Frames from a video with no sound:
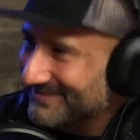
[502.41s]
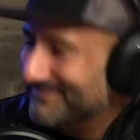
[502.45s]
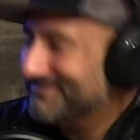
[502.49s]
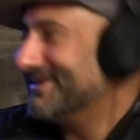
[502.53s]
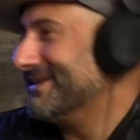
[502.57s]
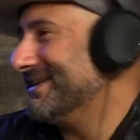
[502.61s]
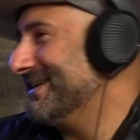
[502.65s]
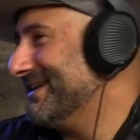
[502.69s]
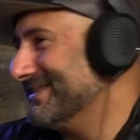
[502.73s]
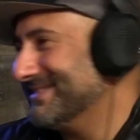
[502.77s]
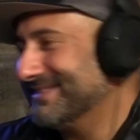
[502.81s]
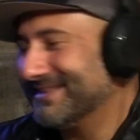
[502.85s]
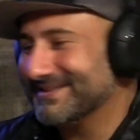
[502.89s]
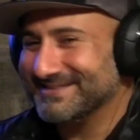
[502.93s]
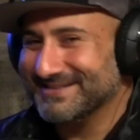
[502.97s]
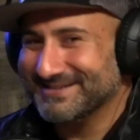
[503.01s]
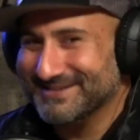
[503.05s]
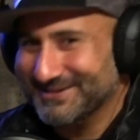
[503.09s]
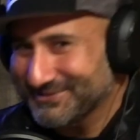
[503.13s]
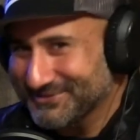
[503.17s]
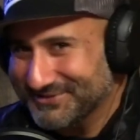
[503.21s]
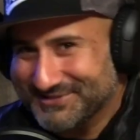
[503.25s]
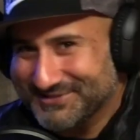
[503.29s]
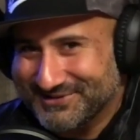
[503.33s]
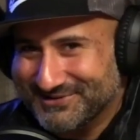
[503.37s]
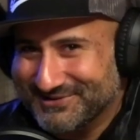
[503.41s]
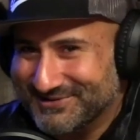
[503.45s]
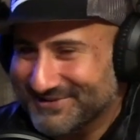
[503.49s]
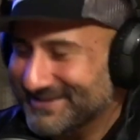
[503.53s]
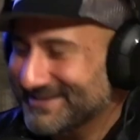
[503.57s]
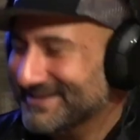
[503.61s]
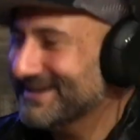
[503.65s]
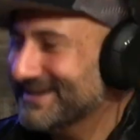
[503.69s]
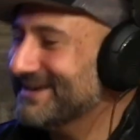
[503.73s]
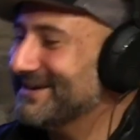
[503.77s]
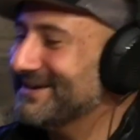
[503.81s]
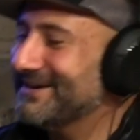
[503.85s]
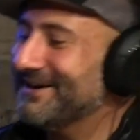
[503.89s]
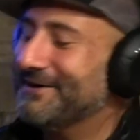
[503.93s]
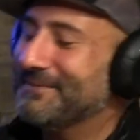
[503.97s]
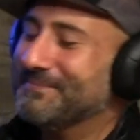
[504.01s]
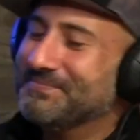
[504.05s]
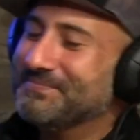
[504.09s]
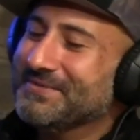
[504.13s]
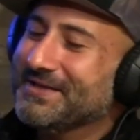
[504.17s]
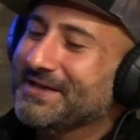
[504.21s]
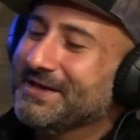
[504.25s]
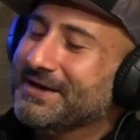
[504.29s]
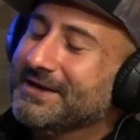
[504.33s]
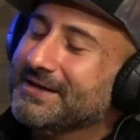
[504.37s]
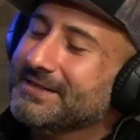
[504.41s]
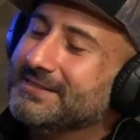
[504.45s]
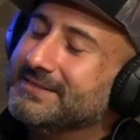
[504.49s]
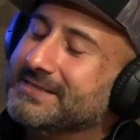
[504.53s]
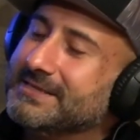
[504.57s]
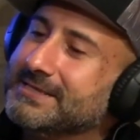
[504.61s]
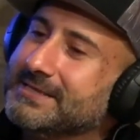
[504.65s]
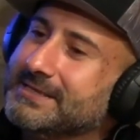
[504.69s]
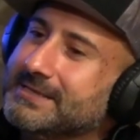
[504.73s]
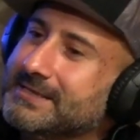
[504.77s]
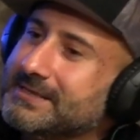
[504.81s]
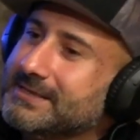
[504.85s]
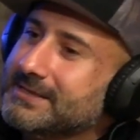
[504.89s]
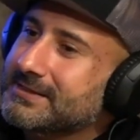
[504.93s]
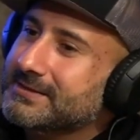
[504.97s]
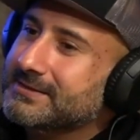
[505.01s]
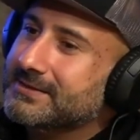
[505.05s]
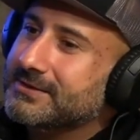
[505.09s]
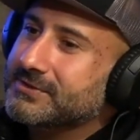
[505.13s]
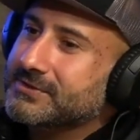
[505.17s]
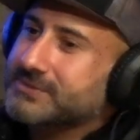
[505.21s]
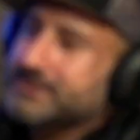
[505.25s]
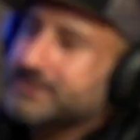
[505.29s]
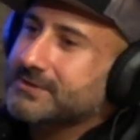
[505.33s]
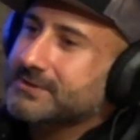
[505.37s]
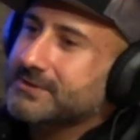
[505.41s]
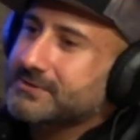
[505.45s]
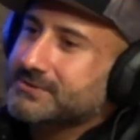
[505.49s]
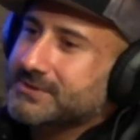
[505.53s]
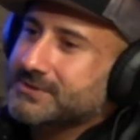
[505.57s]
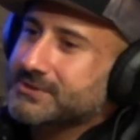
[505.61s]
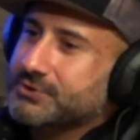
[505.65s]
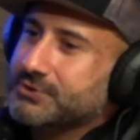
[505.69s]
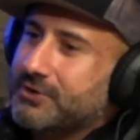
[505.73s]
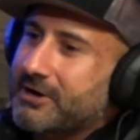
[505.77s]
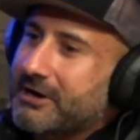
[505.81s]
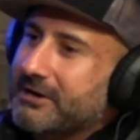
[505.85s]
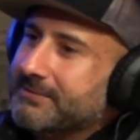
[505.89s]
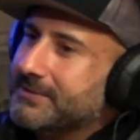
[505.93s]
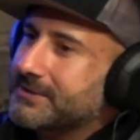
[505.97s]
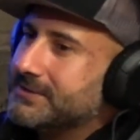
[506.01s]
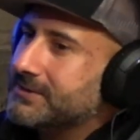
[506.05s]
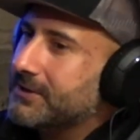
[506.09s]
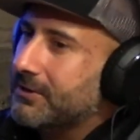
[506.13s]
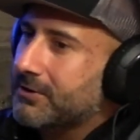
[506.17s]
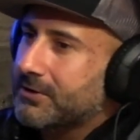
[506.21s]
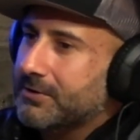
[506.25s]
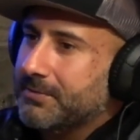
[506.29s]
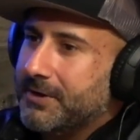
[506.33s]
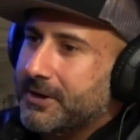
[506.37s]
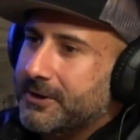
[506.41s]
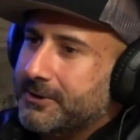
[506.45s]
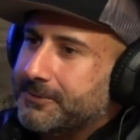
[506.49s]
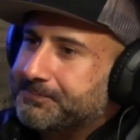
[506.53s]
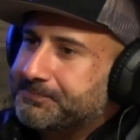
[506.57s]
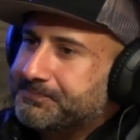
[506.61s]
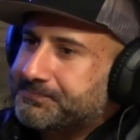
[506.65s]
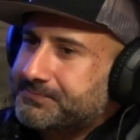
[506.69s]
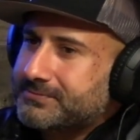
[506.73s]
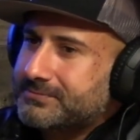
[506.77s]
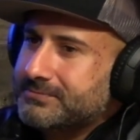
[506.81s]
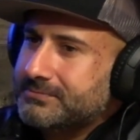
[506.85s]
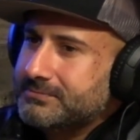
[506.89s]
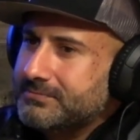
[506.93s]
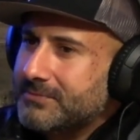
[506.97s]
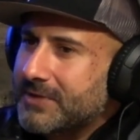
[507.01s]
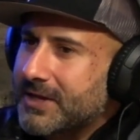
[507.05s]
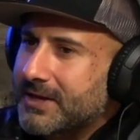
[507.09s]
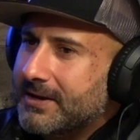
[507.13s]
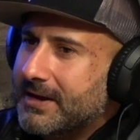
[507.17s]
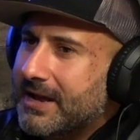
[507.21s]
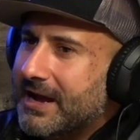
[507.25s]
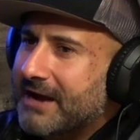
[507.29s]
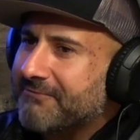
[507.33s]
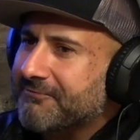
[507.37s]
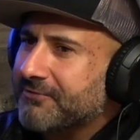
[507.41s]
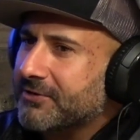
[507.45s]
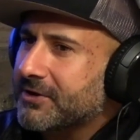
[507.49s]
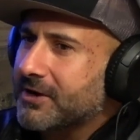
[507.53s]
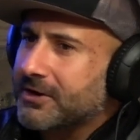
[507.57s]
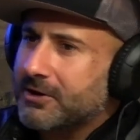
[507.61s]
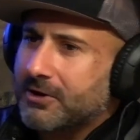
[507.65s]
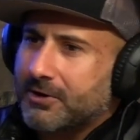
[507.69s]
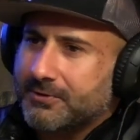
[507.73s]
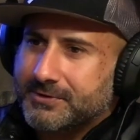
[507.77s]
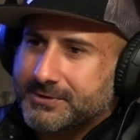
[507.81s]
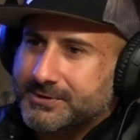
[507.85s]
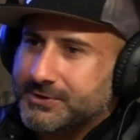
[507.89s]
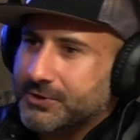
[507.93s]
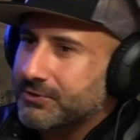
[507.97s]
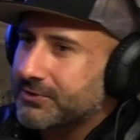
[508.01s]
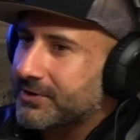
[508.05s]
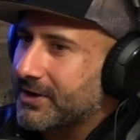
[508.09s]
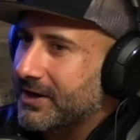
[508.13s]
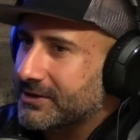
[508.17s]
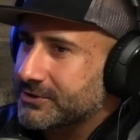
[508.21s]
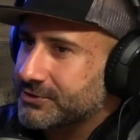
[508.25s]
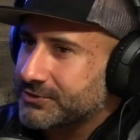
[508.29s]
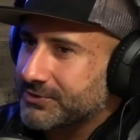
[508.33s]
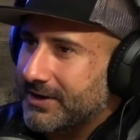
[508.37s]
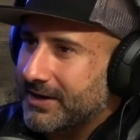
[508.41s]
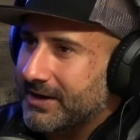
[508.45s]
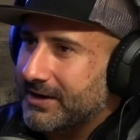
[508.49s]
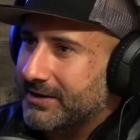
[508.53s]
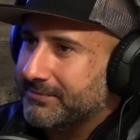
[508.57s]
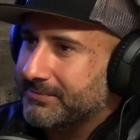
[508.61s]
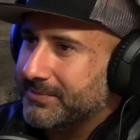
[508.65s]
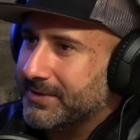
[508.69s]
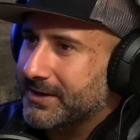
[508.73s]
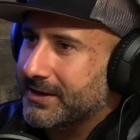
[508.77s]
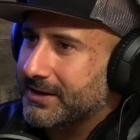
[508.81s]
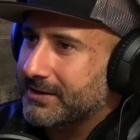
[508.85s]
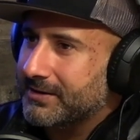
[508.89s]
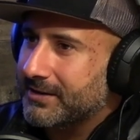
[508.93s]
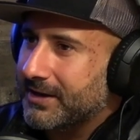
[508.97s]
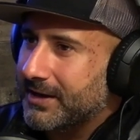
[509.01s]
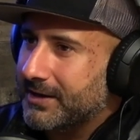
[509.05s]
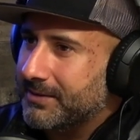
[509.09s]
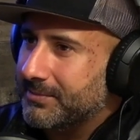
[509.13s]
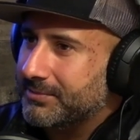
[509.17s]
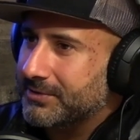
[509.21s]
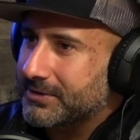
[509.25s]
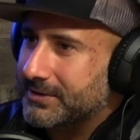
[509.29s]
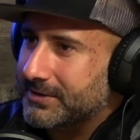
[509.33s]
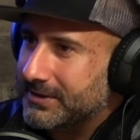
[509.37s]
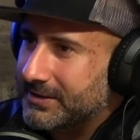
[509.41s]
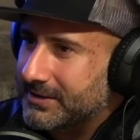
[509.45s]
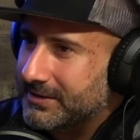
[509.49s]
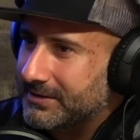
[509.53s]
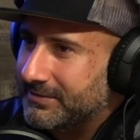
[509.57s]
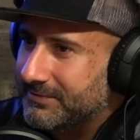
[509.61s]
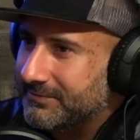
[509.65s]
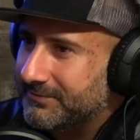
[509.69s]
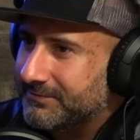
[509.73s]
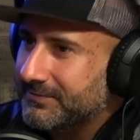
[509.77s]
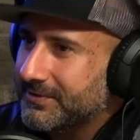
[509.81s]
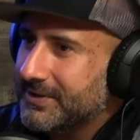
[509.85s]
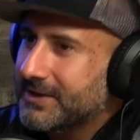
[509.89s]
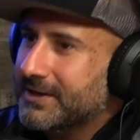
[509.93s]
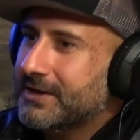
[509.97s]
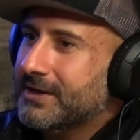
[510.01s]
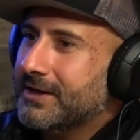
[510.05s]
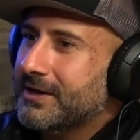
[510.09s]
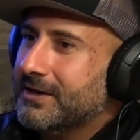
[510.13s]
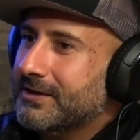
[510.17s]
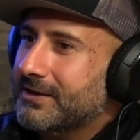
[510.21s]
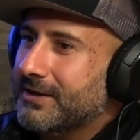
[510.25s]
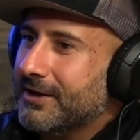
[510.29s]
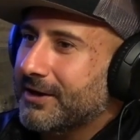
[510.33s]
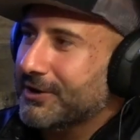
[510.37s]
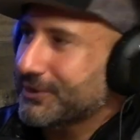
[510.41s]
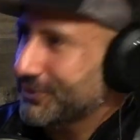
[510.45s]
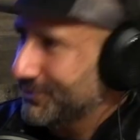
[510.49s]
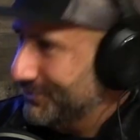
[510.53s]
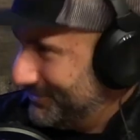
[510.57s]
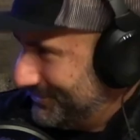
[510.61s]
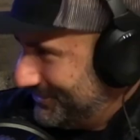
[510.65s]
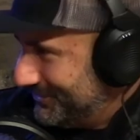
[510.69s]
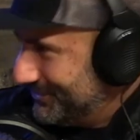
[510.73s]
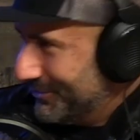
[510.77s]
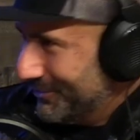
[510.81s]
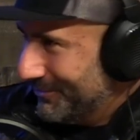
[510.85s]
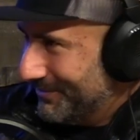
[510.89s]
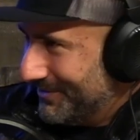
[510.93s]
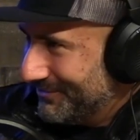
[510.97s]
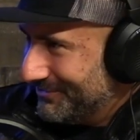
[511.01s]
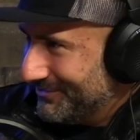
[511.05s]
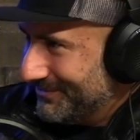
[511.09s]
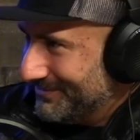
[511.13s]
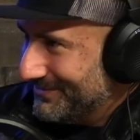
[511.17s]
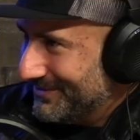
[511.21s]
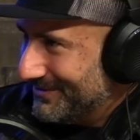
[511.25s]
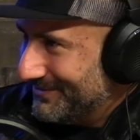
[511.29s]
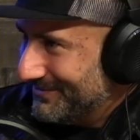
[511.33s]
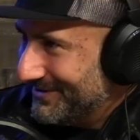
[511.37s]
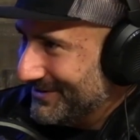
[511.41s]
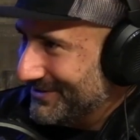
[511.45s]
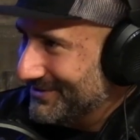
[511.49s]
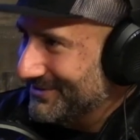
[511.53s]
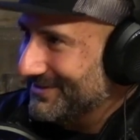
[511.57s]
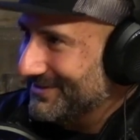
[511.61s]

But uh, that's another story. Um, the there's there's this tribe they talk about in Africa called the Dogon tribe, and I, I believe. Uh, you, you, know about them then, right?